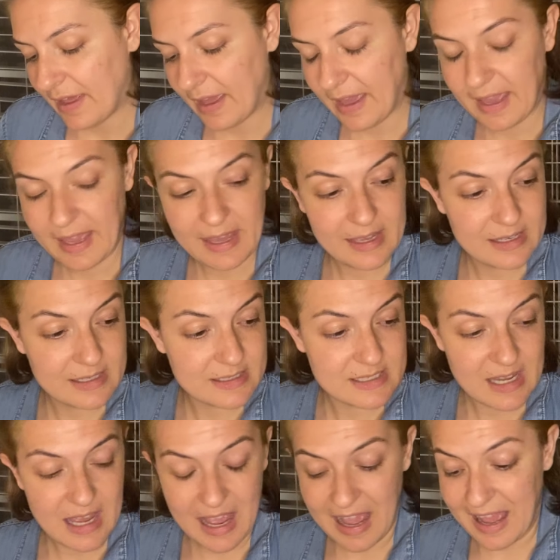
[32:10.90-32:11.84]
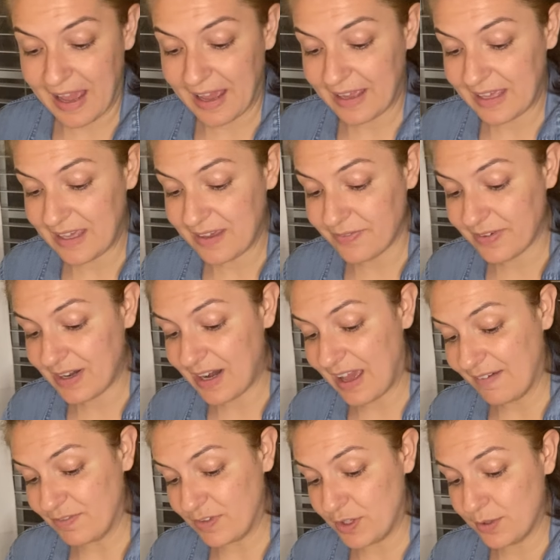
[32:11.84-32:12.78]
And I even
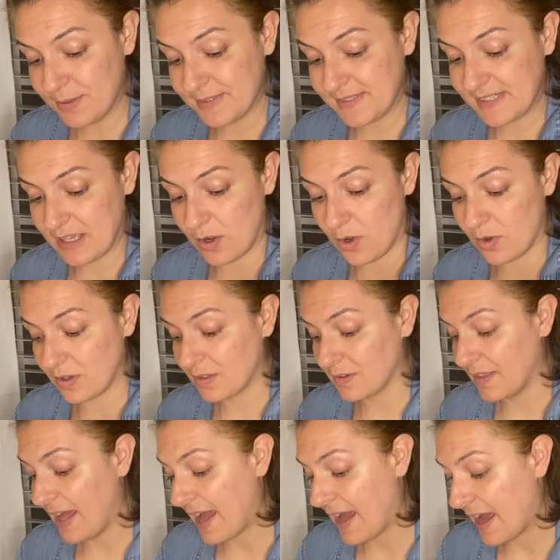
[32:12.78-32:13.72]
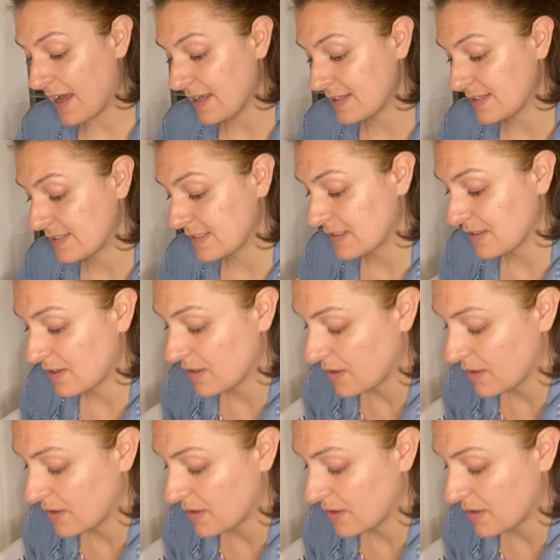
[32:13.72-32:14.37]
have used it on glass.